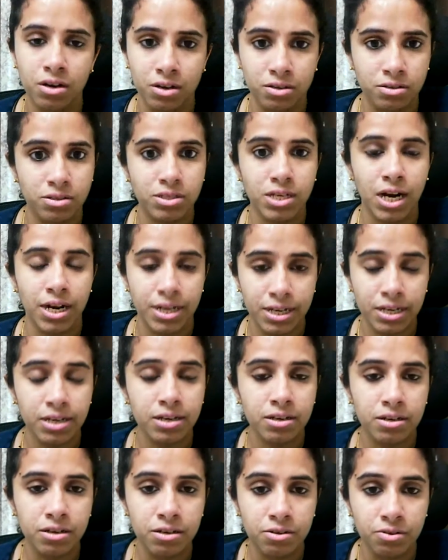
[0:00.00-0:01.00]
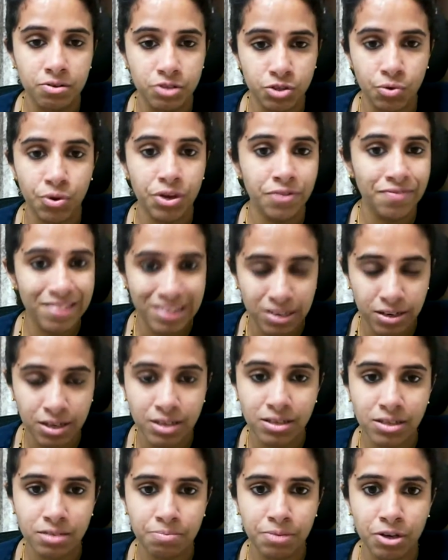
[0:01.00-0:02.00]
starting sewing with
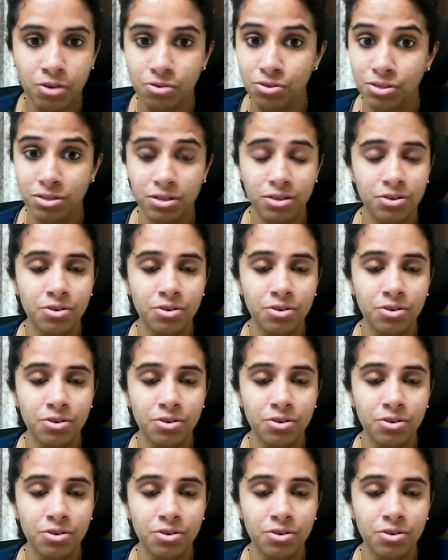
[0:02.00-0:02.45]
knits, because